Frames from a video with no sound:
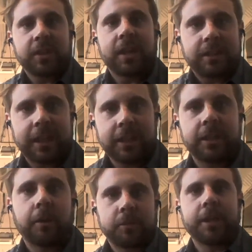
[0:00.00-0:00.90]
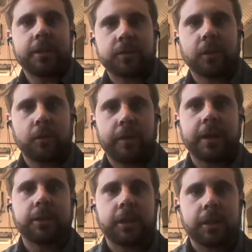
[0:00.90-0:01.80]
facilitate the uptake of
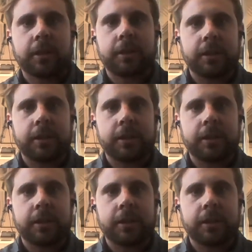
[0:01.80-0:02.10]
solar energy.